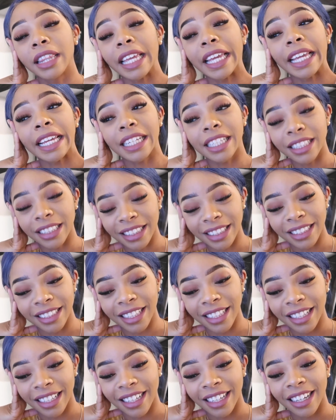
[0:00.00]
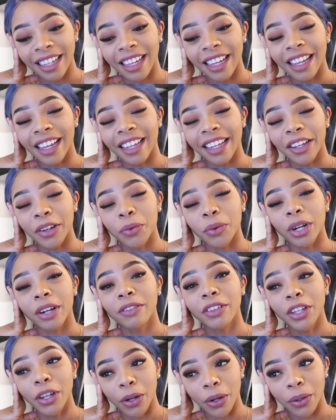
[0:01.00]
things and get
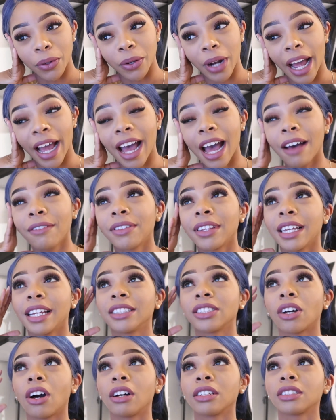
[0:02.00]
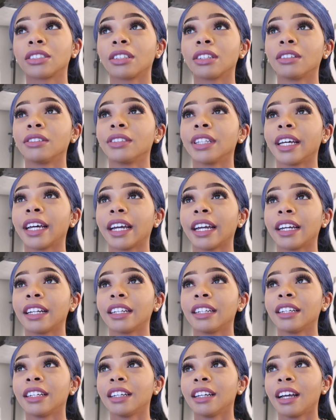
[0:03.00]
rid of the old. I have things also
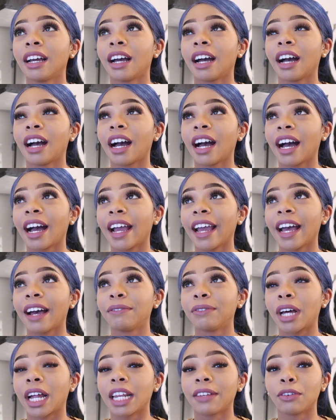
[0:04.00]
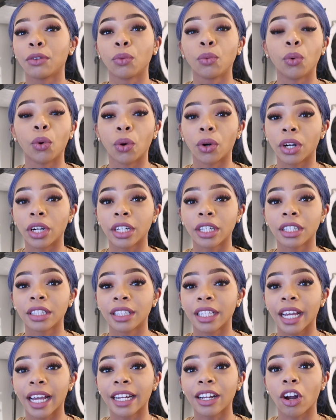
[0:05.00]
that I have not even worn
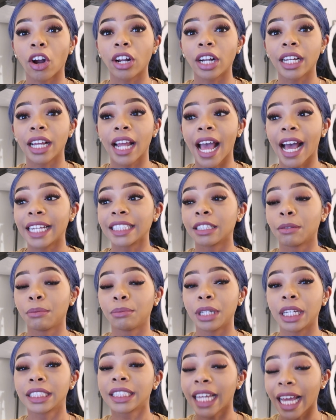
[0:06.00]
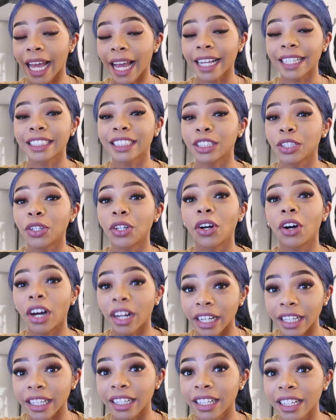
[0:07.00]
that has a tag still
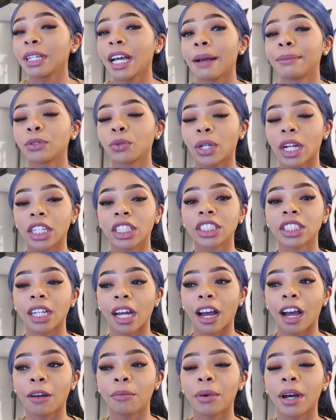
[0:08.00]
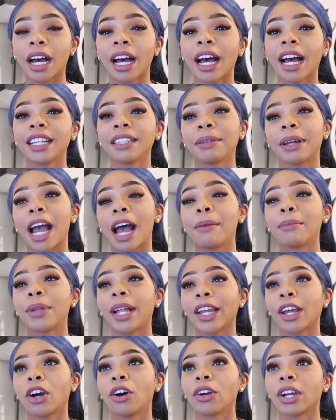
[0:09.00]
on it. Sometimes when I shop, I'm
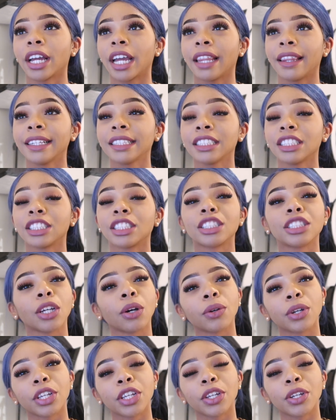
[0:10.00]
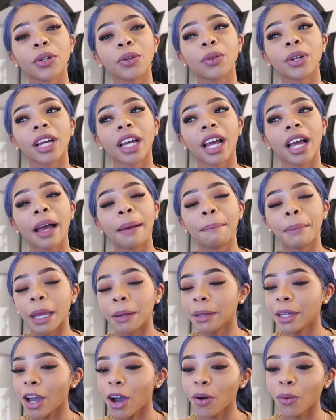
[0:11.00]
like, okay, this is so cute,
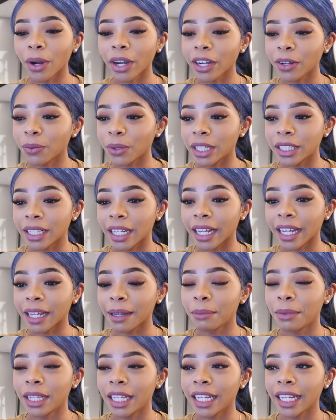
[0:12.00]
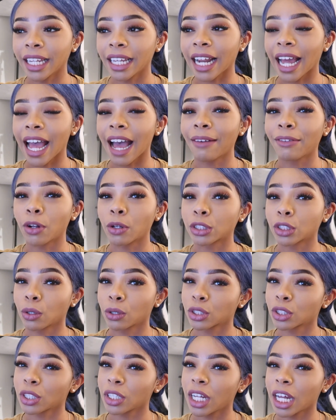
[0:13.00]
maybe I'll wear it one day, but then again, I have no
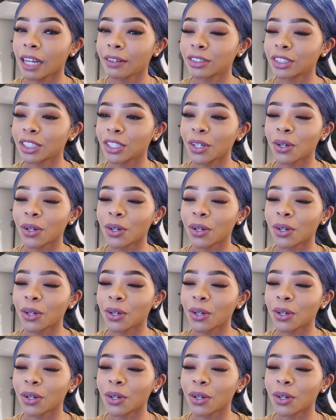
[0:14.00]
social life,